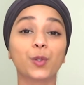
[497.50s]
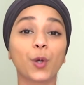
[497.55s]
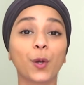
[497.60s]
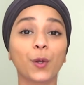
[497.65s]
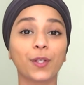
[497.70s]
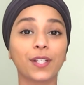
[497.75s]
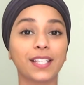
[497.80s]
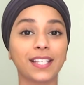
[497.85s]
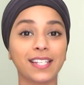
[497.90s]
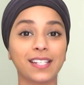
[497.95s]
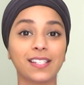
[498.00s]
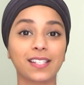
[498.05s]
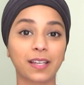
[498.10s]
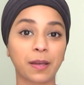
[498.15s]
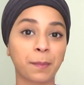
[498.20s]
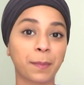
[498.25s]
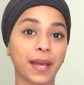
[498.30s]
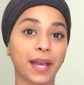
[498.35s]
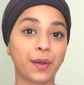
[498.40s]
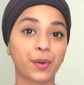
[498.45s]
don't need to
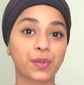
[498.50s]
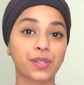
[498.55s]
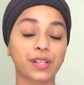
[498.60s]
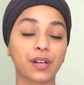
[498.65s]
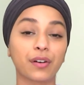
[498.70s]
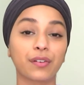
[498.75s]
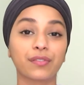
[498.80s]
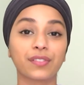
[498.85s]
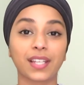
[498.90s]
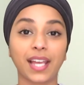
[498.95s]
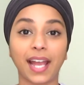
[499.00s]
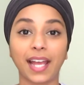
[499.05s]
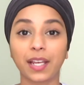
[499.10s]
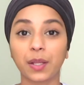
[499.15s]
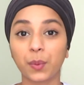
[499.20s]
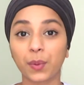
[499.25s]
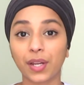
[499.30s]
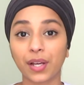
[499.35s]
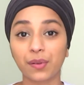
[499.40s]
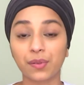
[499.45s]
compare yourself to
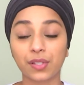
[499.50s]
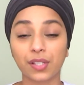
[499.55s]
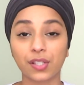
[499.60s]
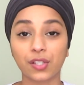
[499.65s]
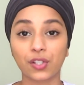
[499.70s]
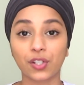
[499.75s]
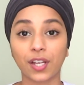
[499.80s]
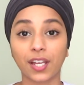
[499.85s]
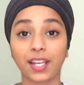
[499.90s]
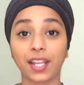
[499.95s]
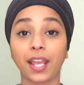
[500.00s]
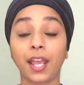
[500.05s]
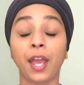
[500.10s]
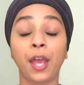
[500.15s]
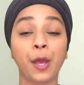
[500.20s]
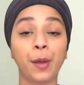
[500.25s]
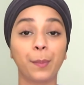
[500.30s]
anyone else's journey,